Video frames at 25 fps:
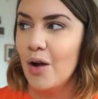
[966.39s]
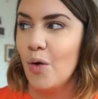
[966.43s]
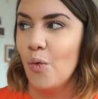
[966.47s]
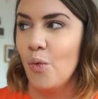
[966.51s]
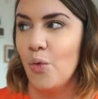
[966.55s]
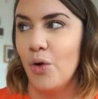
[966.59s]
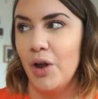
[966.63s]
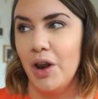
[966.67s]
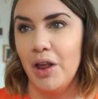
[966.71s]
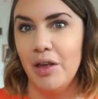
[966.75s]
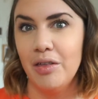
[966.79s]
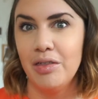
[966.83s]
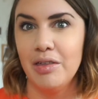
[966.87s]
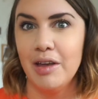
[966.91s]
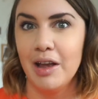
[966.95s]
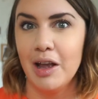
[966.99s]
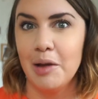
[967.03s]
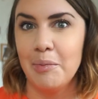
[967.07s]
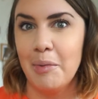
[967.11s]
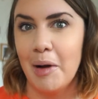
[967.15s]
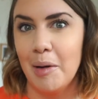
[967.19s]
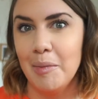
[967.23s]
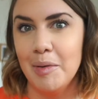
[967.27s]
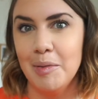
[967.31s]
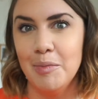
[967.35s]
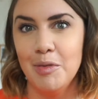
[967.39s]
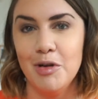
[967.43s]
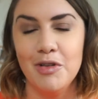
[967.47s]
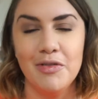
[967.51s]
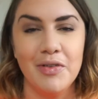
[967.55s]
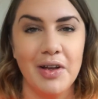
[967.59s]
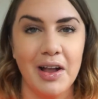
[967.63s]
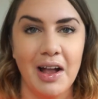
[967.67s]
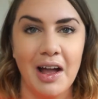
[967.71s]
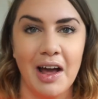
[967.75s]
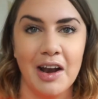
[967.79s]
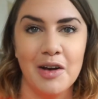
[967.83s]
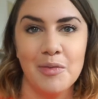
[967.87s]
What do you think about me
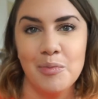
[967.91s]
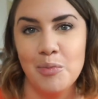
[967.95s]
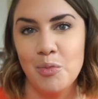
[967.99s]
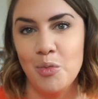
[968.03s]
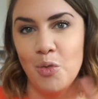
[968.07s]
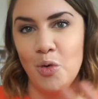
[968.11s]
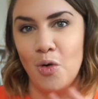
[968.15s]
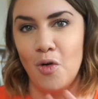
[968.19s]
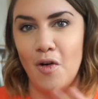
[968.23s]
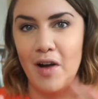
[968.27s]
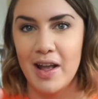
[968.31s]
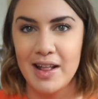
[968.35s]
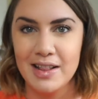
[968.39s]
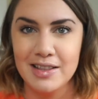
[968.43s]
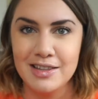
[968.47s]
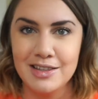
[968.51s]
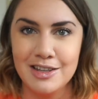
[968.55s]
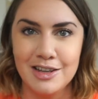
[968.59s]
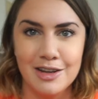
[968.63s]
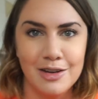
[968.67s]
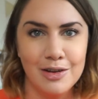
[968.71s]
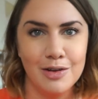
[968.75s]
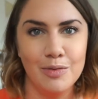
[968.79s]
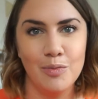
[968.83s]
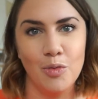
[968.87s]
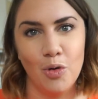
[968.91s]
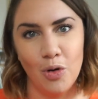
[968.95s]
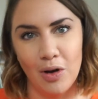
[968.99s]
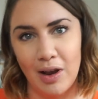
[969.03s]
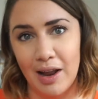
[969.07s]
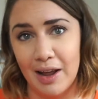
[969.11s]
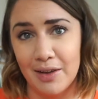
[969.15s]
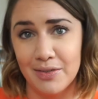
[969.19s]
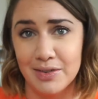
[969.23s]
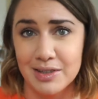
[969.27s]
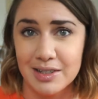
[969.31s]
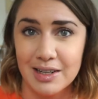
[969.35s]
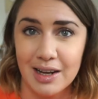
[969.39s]
moving kind of more into more
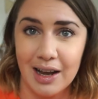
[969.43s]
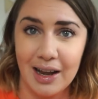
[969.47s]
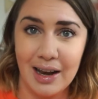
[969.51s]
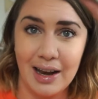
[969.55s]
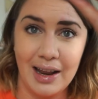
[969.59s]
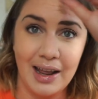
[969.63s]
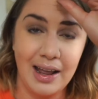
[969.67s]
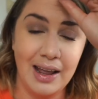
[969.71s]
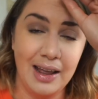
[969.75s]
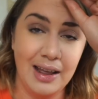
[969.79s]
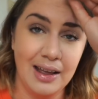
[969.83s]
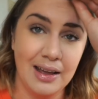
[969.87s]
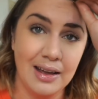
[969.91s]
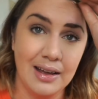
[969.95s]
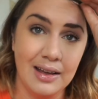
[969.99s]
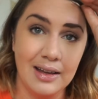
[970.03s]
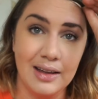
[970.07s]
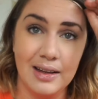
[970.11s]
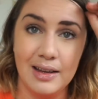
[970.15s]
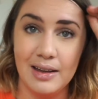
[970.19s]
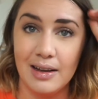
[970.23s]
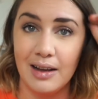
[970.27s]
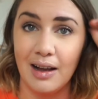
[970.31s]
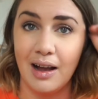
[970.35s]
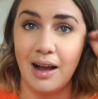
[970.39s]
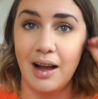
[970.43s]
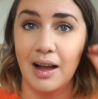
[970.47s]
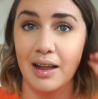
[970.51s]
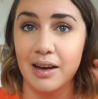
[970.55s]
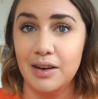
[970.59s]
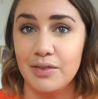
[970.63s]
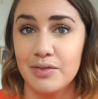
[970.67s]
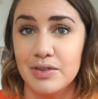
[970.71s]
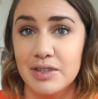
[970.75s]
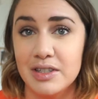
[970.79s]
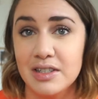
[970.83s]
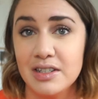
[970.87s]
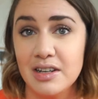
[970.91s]
lifestyle-y kind
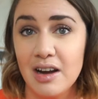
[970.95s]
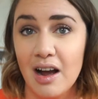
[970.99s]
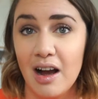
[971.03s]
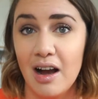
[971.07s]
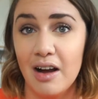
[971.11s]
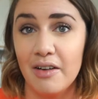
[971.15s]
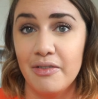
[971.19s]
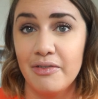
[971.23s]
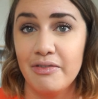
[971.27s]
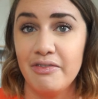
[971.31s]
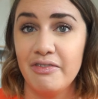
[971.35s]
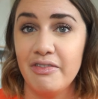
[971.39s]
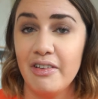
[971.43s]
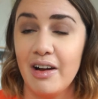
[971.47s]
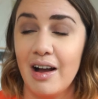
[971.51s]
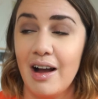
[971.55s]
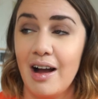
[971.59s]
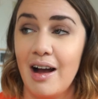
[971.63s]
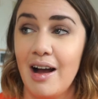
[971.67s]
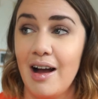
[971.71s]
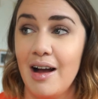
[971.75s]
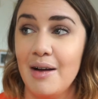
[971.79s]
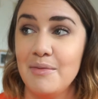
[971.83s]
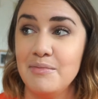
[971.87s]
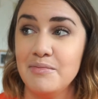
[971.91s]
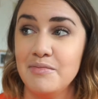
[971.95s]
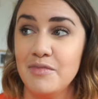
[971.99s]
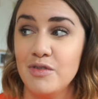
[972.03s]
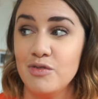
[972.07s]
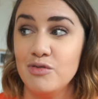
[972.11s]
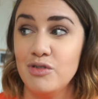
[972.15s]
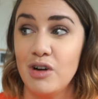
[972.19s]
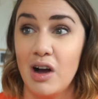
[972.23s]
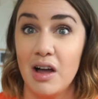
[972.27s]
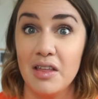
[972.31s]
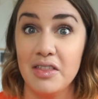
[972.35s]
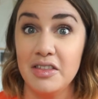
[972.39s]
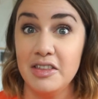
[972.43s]
of stuff,
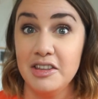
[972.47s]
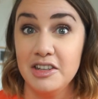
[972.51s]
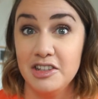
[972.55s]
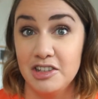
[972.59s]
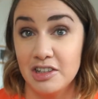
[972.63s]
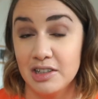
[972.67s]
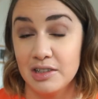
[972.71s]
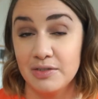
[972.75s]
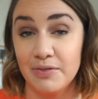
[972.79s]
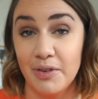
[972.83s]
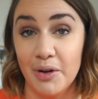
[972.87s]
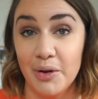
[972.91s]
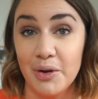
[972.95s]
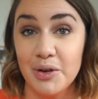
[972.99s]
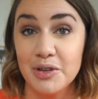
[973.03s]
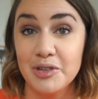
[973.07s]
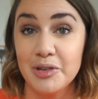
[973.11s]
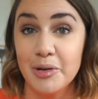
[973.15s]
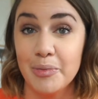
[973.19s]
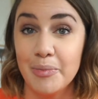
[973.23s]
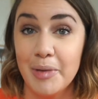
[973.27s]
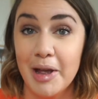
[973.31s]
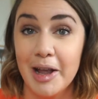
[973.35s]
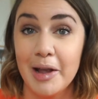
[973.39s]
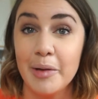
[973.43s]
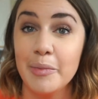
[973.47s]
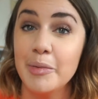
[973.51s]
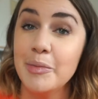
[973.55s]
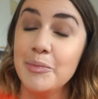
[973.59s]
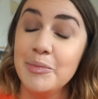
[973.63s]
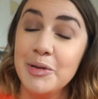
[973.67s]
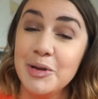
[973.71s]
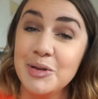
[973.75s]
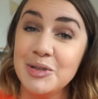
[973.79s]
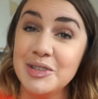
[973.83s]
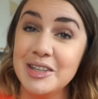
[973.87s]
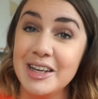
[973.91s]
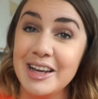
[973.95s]
rather than just focus on makeup and
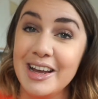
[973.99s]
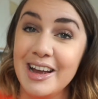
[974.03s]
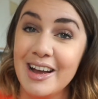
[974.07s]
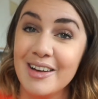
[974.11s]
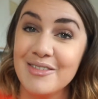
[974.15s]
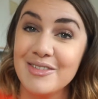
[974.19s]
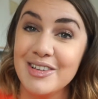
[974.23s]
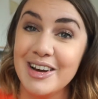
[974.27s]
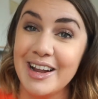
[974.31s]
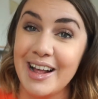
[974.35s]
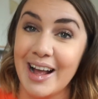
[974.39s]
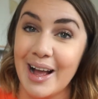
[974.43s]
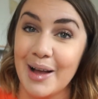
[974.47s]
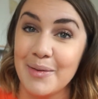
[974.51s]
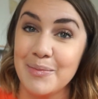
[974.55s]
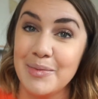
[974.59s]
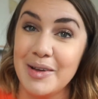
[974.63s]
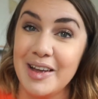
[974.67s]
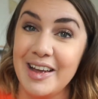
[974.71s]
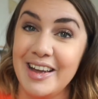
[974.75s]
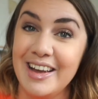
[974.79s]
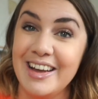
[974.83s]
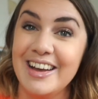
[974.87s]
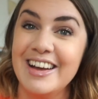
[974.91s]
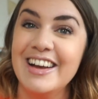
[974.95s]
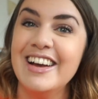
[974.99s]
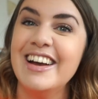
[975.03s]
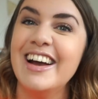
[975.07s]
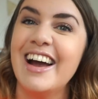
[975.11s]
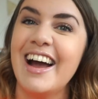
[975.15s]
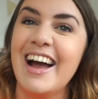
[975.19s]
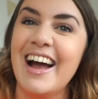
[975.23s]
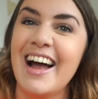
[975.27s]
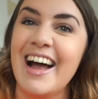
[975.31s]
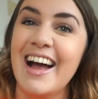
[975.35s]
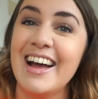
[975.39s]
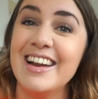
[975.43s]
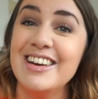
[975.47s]
beauty? I'm really happy
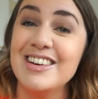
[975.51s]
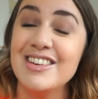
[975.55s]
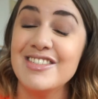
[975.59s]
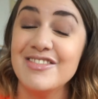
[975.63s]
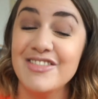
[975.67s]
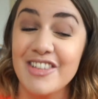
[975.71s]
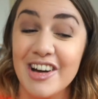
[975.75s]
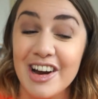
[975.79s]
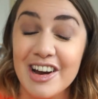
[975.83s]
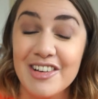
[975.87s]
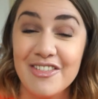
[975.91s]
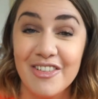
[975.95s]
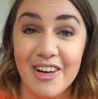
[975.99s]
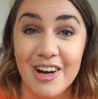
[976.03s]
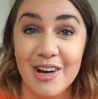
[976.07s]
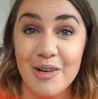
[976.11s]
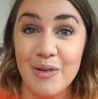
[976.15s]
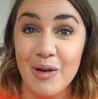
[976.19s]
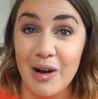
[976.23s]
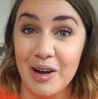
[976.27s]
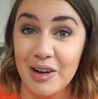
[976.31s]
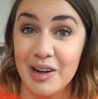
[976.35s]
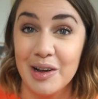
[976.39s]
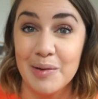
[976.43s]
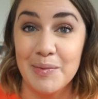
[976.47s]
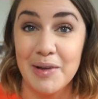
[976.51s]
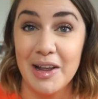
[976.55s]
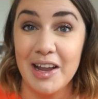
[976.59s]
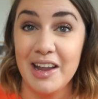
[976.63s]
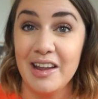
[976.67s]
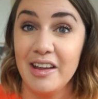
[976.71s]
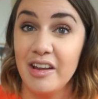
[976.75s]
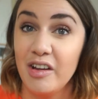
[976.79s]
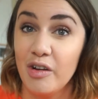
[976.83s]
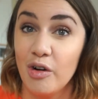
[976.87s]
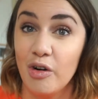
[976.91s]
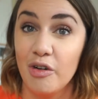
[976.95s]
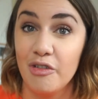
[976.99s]
and very, very
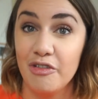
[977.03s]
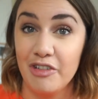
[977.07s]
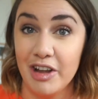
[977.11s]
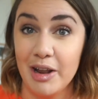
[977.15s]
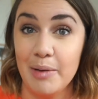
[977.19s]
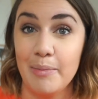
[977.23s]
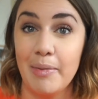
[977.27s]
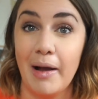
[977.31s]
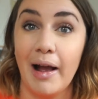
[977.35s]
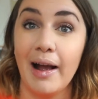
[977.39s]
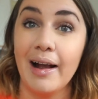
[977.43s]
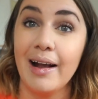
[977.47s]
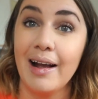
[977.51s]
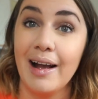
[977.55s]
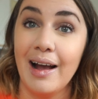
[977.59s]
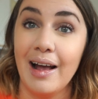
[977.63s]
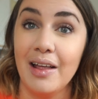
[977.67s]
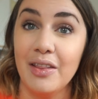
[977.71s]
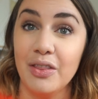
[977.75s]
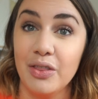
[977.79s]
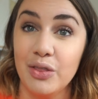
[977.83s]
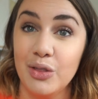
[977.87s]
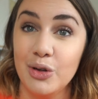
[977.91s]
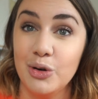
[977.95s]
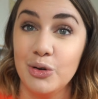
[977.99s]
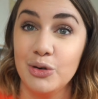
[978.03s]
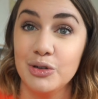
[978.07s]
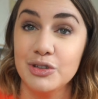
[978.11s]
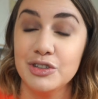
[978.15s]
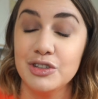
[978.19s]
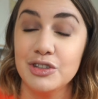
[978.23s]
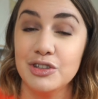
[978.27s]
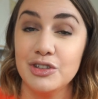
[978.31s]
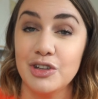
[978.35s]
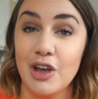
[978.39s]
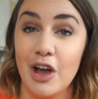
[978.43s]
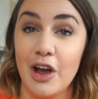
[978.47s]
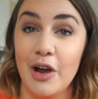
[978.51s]
welcoming your feedback and
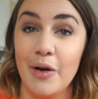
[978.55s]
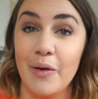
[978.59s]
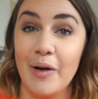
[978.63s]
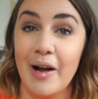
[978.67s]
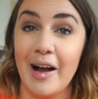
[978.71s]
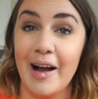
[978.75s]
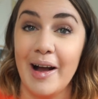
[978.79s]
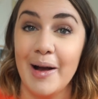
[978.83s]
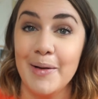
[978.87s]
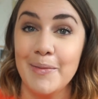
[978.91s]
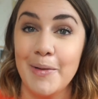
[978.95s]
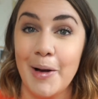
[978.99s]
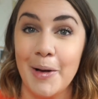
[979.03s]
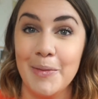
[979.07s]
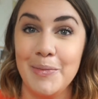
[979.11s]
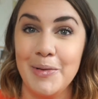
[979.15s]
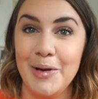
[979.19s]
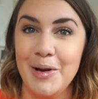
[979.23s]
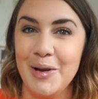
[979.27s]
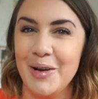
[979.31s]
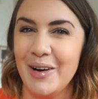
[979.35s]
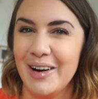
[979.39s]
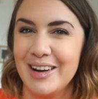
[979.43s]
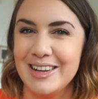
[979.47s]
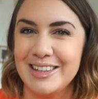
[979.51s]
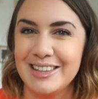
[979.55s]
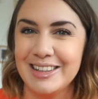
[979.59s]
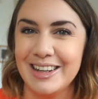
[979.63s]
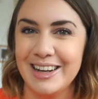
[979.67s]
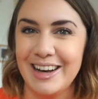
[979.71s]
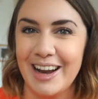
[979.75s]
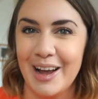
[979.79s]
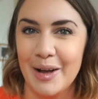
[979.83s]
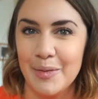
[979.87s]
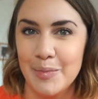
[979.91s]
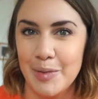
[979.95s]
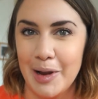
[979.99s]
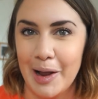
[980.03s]
thoughts. So I'm hoping you guys can
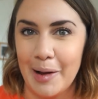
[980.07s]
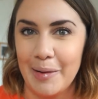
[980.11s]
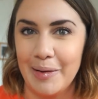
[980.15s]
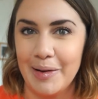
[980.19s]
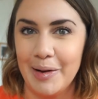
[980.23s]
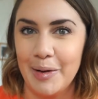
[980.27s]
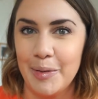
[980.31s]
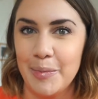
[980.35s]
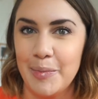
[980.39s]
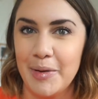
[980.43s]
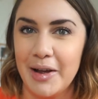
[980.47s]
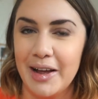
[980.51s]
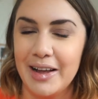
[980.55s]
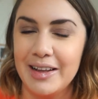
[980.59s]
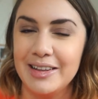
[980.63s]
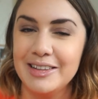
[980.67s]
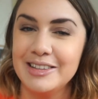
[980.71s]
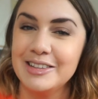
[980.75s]
help me out a little bit.